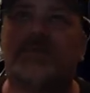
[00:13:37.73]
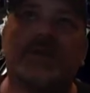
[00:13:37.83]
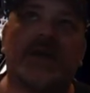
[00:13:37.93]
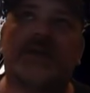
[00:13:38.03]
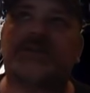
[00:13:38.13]

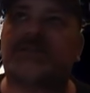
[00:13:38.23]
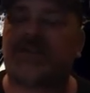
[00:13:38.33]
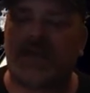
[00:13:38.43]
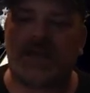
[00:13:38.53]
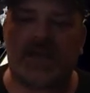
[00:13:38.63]
guests,
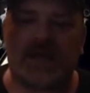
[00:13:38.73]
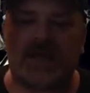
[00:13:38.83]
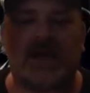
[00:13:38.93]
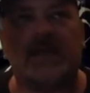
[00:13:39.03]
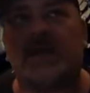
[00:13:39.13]
yada, yada,
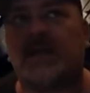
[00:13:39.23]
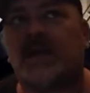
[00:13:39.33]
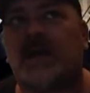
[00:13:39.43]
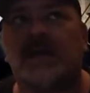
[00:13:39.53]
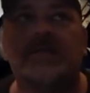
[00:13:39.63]
yada, yada,
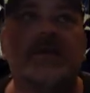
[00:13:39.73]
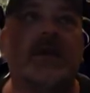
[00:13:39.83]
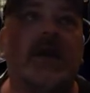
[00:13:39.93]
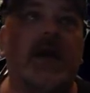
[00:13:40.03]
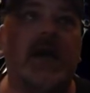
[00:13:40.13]
yada.
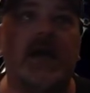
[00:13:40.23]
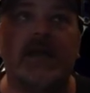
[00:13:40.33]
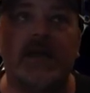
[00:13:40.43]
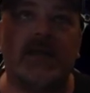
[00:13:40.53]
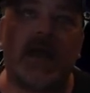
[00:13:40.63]
And
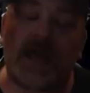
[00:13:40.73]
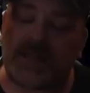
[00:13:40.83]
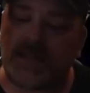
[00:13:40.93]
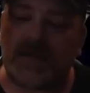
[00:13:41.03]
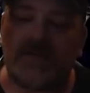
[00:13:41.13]
then
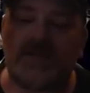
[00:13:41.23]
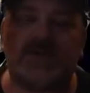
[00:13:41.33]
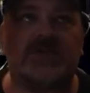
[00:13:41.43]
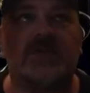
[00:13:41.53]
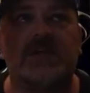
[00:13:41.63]
at the end of your
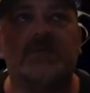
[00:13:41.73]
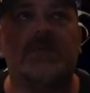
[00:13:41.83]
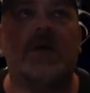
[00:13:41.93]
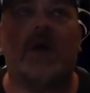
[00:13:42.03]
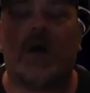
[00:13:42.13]
stream,
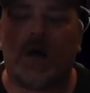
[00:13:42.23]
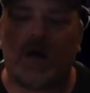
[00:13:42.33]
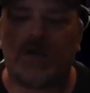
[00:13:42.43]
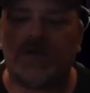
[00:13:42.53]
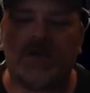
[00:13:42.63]

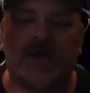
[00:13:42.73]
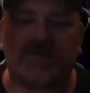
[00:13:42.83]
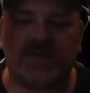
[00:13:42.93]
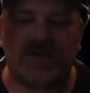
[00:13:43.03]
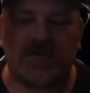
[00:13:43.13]
all you have
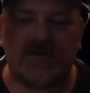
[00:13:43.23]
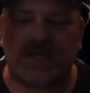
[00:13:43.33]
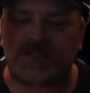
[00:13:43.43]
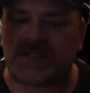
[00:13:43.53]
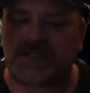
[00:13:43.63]
to do
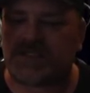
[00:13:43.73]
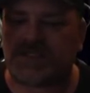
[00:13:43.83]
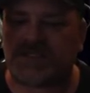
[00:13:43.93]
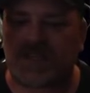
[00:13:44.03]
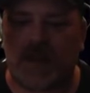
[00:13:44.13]
is hit
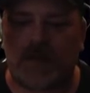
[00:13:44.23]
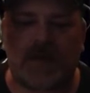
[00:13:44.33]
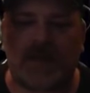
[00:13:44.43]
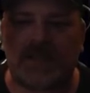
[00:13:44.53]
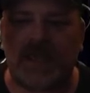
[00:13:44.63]
stop
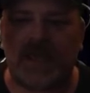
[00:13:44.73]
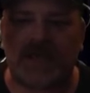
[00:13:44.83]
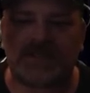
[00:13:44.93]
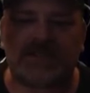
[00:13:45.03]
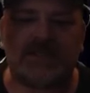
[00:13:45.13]

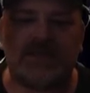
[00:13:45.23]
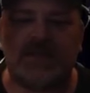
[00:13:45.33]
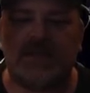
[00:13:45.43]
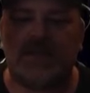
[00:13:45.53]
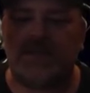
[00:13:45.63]
broadcast.
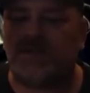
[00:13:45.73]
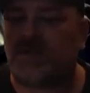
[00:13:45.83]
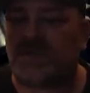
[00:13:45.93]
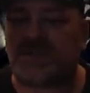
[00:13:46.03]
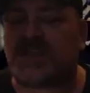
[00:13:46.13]
You
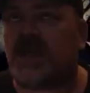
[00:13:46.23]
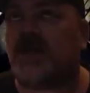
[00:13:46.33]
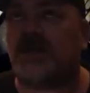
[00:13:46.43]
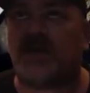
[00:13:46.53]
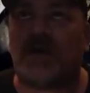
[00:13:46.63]
can stay
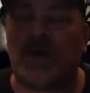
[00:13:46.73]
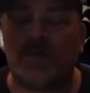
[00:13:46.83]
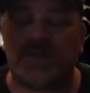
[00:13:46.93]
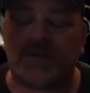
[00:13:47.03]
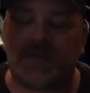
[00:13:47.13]
on the call
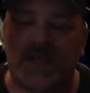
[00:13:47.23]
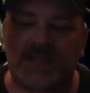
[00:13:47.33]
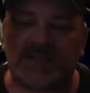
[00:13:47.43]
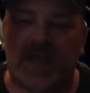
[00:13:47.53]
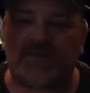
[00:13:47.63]
with your
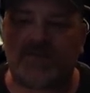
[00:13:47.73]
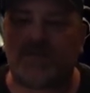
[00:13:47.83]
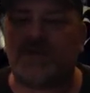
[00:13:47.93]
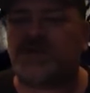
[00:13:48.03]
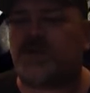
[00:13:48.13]
guests
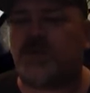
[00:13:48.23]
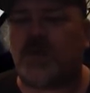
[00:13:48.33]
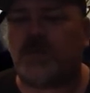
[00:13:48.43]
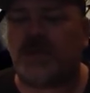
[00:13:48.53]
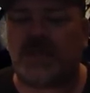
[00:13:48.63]
afterwards. You
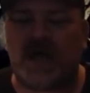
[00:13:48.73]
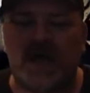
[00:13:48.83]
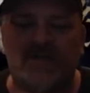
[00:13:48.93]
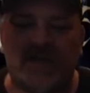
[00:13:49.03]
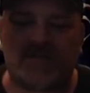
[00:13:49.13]
won't be
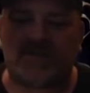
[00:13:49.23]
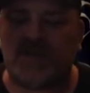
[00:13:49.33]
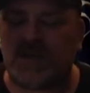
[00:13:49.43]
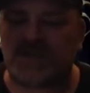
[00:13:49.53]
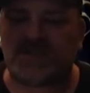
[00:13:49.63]
live after you
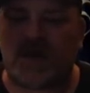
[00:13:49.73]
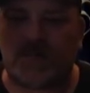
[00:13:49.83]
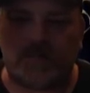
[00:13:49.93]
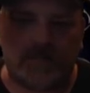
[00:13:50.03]
hit stop